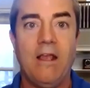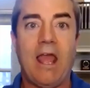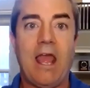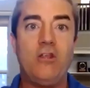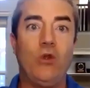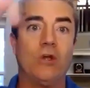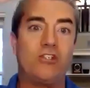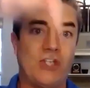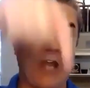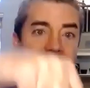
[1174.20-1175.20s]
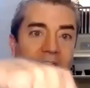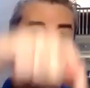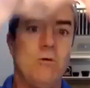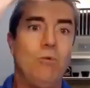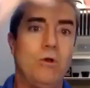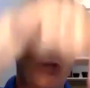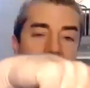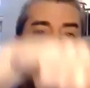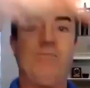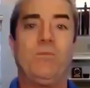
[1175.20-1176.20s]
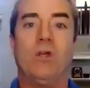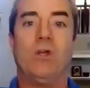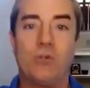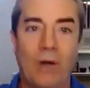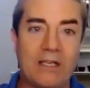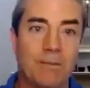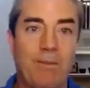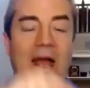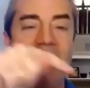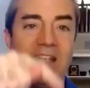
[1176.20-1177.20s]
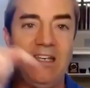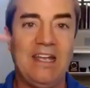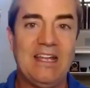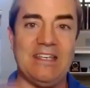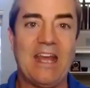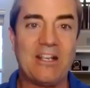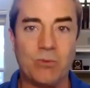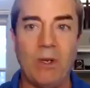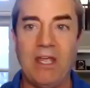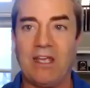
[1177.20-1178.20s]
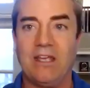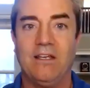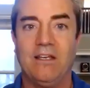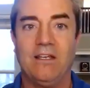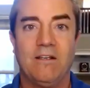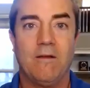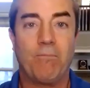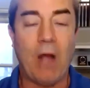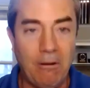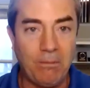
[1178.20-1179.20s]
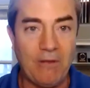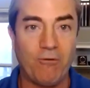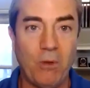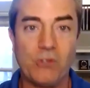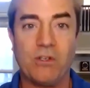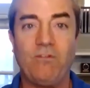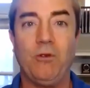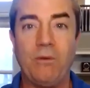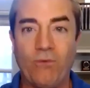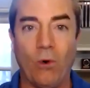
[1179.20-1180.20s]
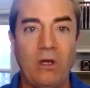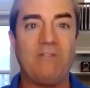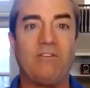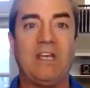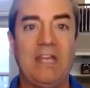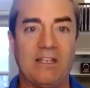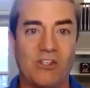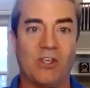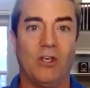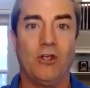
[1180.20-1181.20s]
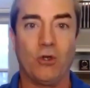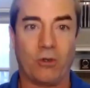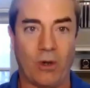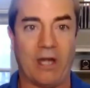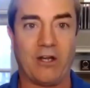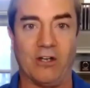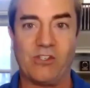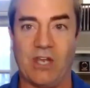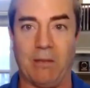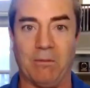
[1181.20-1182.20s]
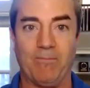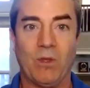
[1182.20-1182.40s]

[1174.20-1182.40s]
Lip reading: and your check will come direct deposit next week, probably for most of you before it even hits your credit card statement.